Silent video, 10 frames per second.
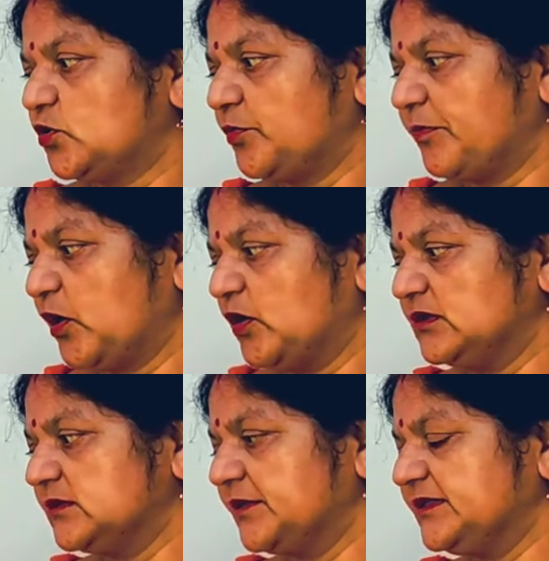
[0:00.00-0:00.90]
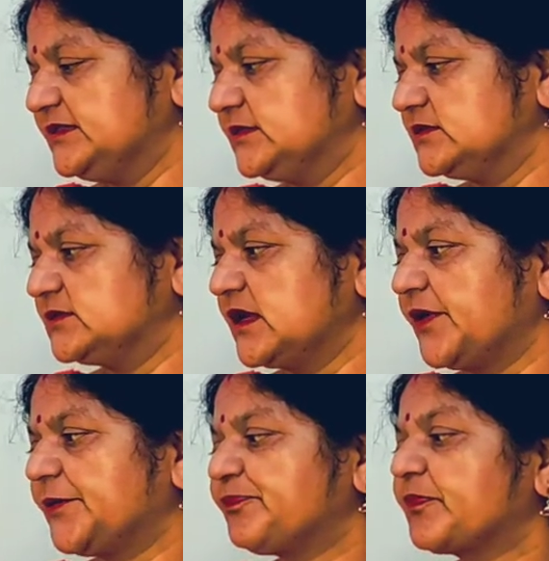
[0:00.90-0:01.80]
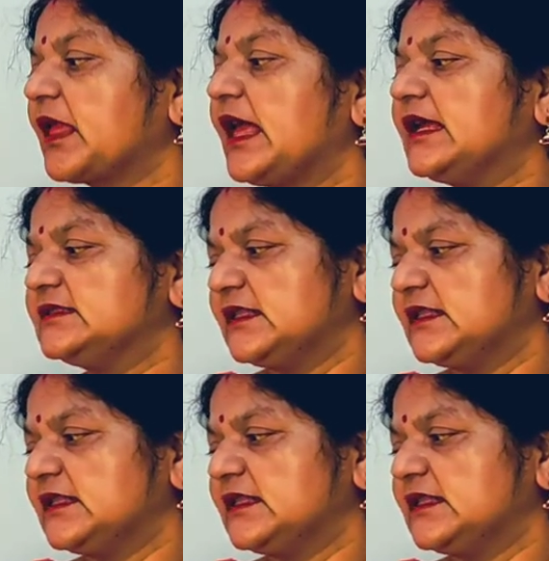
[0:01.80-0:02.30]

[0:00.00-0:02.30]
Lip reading: to all the readers, that